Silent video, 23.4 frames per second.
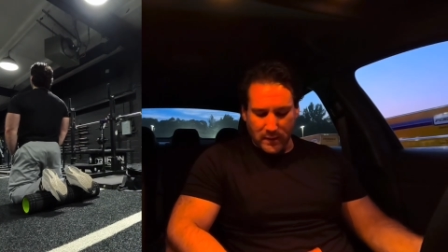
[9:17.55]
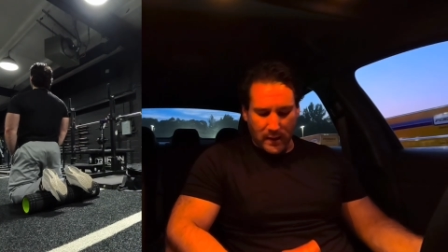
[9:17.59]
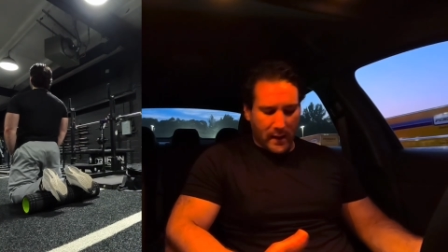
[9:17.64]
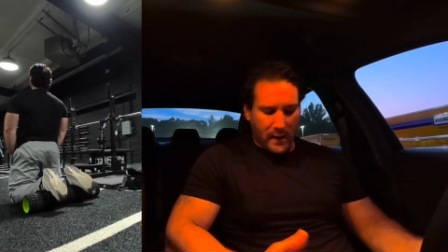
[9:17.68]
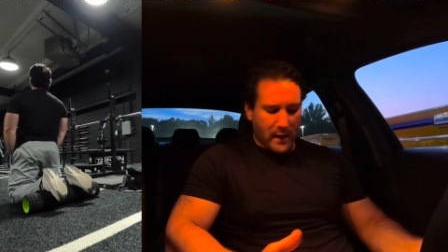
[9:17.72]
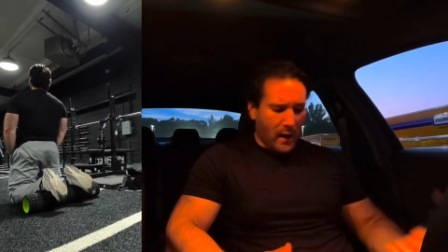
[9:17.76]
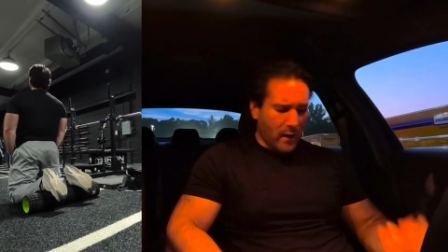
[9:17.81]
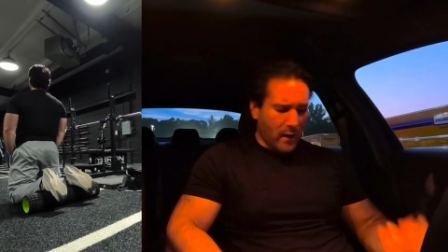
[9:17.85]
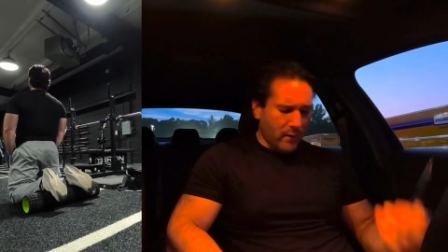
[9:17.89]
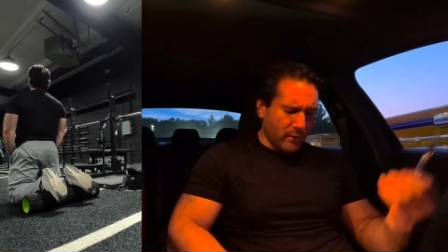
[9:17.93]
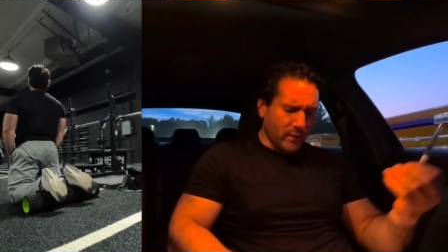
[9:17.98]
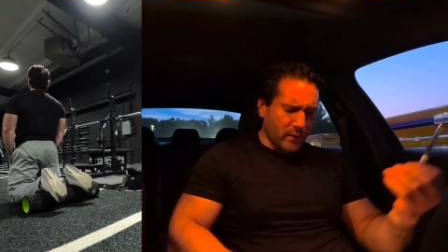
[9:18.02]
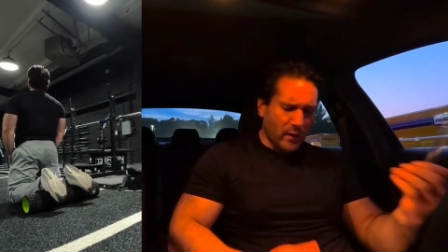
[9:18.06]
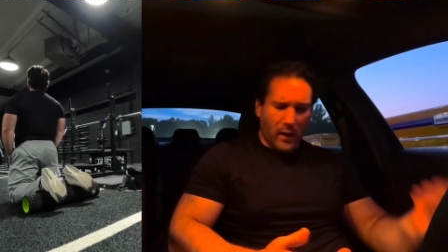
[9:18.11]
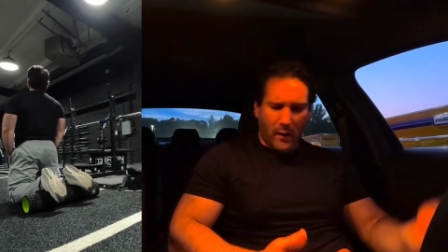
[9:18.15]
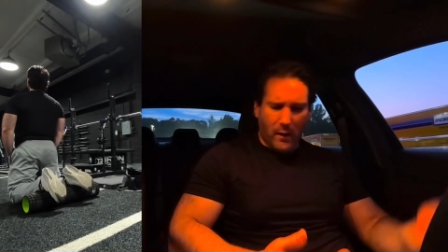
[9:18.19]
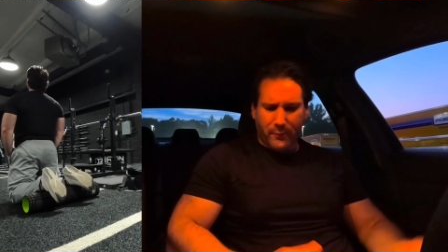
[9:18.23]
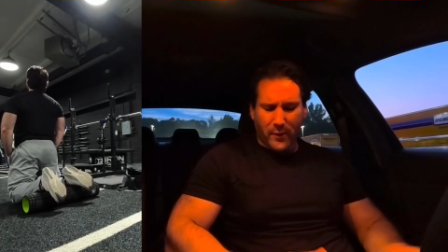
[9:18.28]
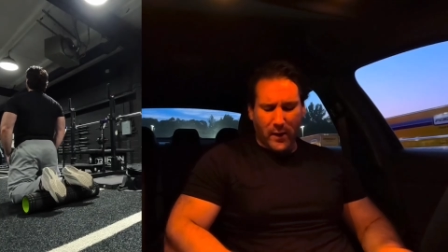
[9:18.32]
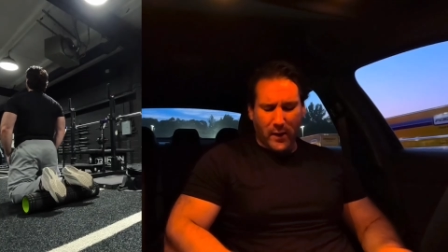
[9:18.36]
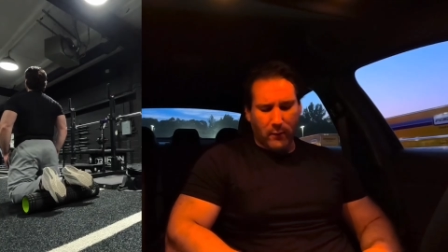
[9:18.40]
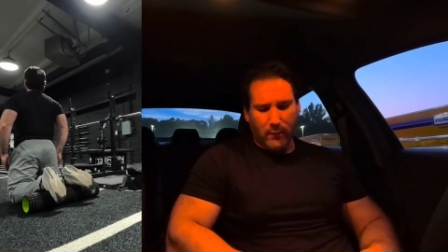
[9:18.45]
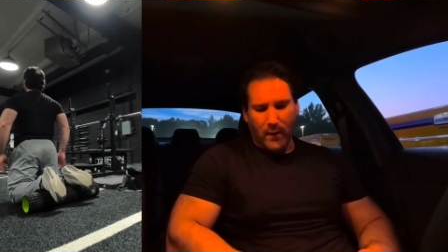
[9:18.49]
And
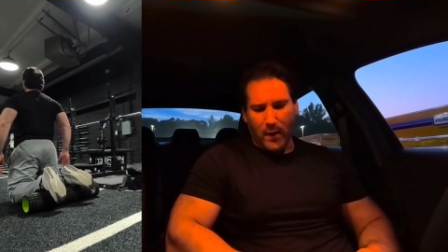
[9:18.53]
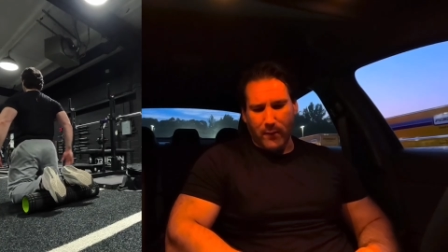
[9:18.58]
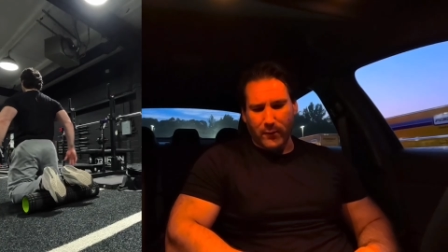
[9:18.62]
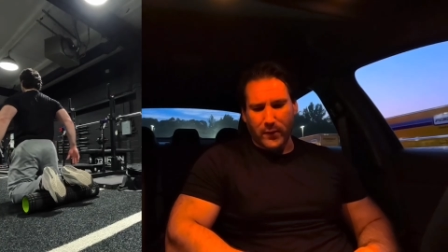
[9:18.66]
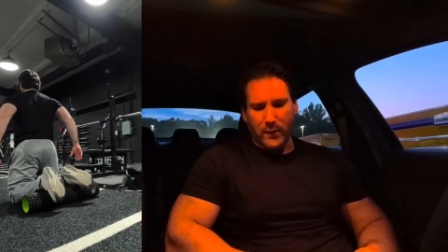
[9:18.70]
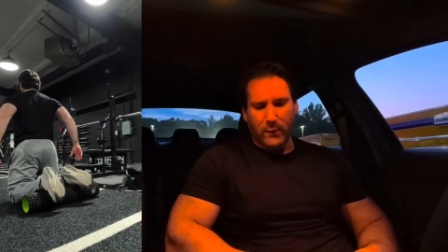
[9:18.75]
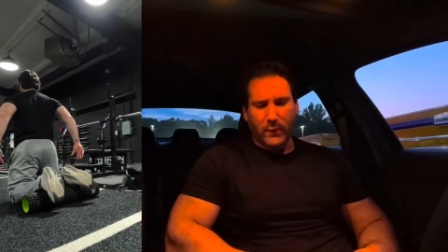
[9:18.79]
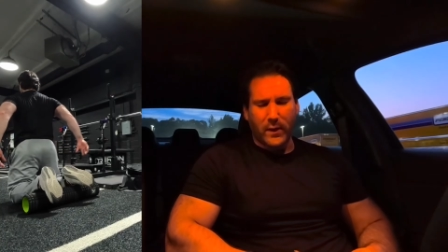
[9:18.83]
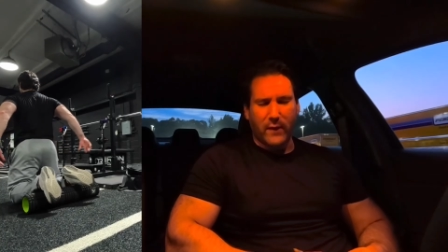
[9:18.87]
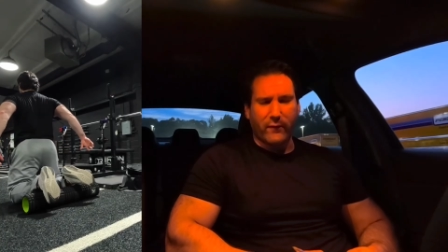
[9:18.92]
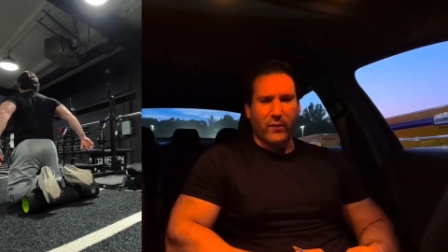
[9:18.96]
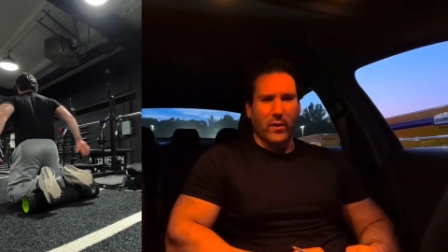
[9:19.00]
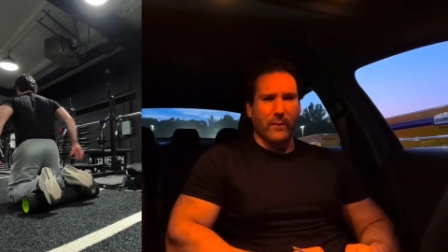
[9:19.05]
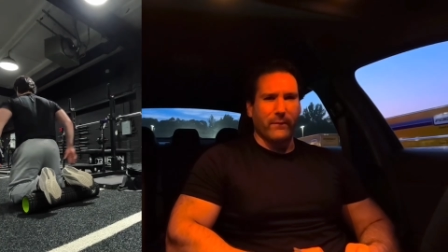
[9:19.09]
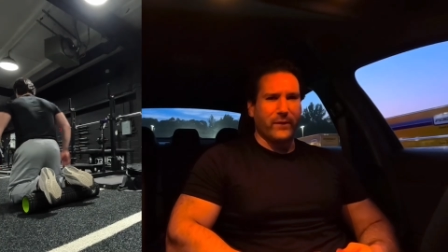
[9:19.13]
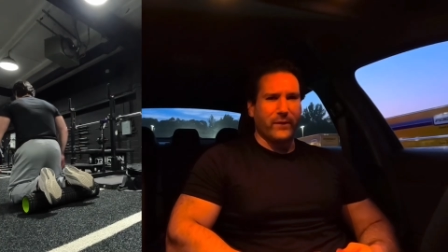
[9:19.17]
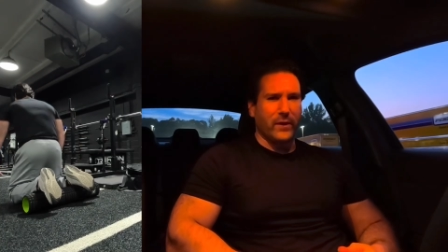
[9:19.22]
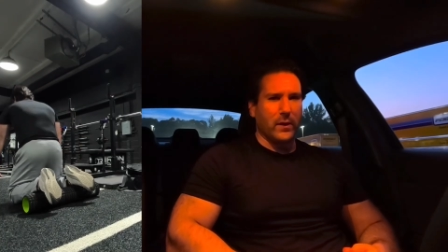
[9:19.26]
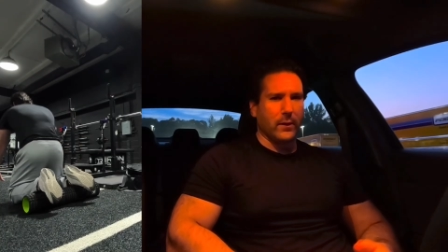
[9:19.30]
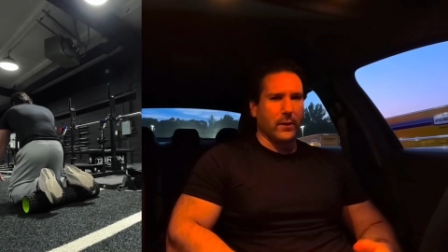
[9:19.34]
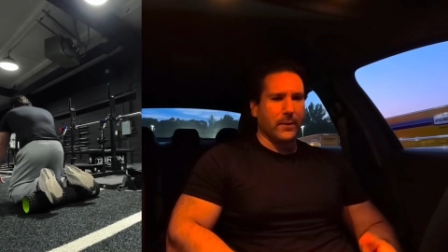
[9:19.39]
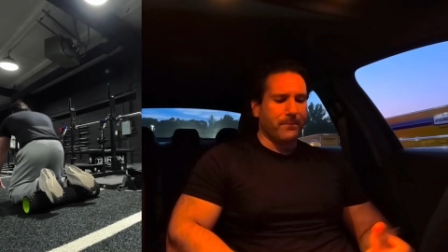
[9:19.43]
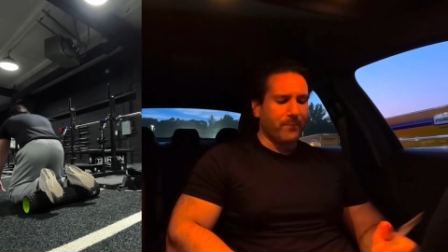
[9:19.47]
I'll play around with it, whatever I'm
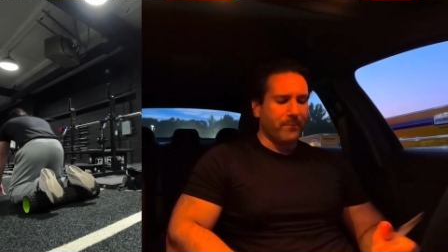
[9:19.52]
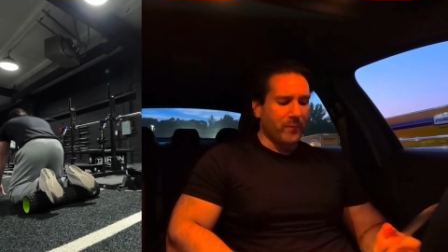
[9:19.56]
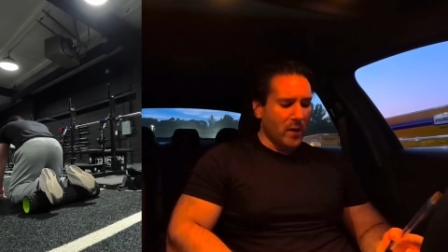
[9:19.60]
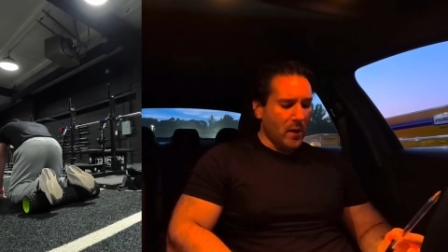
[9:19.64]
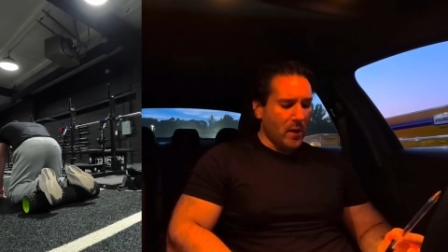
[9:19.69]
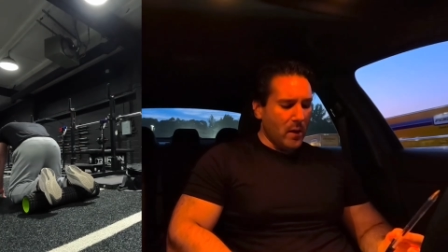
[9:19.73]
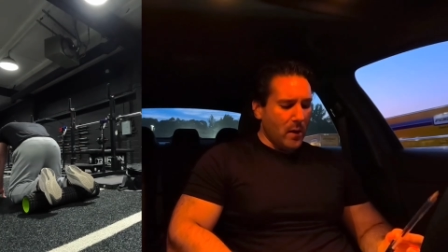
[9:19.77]
feeling.